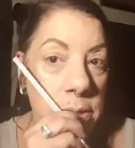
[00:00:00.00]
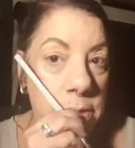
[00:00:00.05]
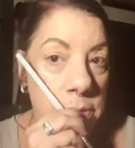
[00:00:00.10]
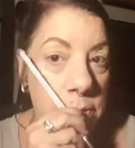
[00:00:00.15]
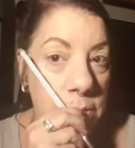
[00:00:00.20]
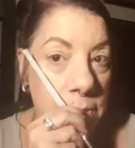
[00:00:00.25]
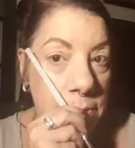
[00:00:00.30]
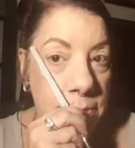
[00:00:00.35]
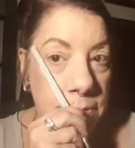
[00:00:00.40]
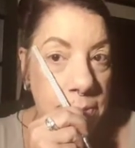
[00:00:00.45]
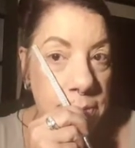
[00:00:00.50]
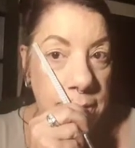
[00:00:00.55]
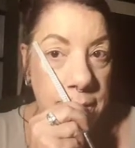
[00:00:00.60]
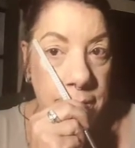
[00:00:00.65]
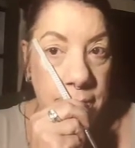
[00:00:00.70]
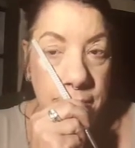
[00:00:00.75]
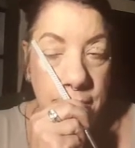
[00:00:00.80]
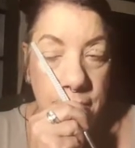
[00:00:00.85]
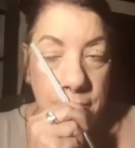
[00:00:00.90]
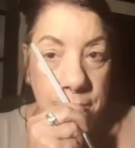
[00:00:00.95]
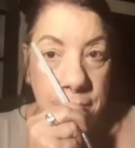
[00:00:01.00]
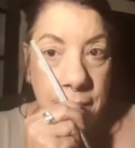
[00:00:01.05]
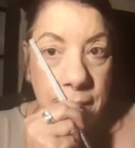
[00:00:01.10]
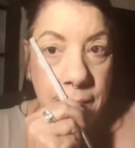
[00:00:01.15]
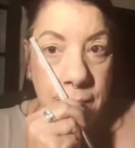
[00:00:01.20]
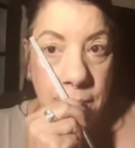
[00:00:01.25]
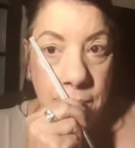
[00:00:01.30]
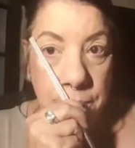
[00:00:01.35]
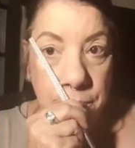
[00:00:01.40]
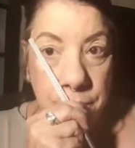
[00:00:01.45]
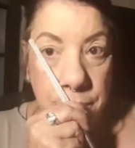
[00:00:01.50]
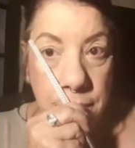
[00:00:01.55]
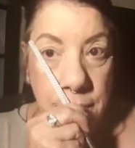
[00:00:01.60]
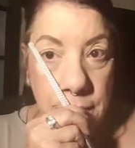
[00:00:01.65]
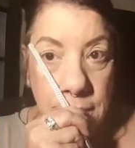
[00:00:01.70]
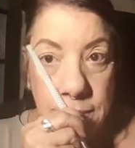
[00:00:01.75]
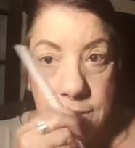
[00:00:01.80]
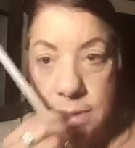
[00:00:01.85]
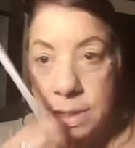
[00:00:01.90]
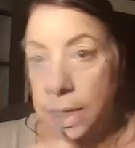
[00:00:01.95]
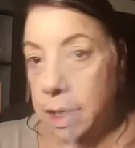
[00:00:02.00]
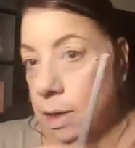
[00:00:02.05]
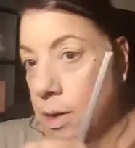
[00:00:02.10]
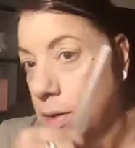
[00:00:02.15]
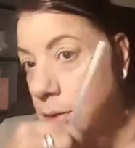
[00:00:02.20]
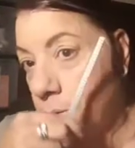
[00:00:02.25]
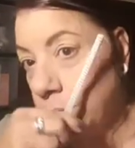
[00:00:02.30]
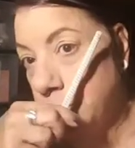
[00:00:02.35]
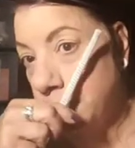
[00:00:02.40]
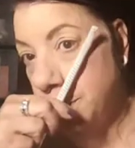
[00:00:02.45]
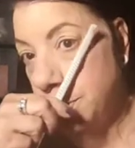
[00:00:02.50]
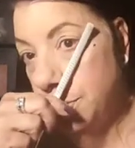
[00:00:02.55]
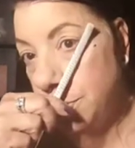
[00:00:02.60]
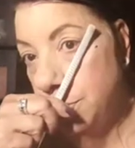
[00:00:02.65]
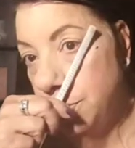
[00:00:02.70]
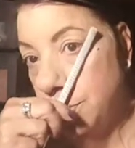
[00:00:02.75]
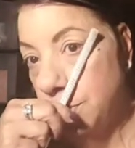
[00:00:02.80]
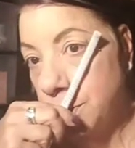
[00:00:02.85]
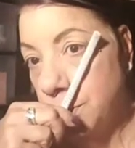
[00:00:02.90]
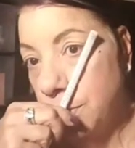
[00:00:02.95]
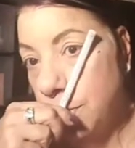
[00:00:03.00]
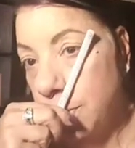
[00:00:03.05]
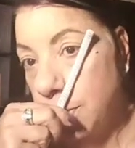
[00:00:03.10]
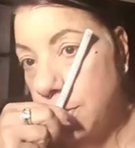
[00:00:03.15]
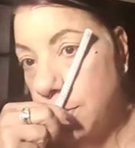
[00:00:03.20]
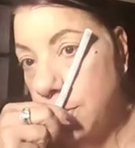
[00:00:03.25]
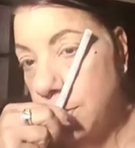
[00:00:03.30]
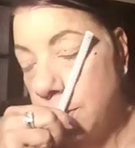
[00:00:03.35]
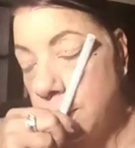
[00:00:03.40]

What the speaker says: extend them out because they are too short.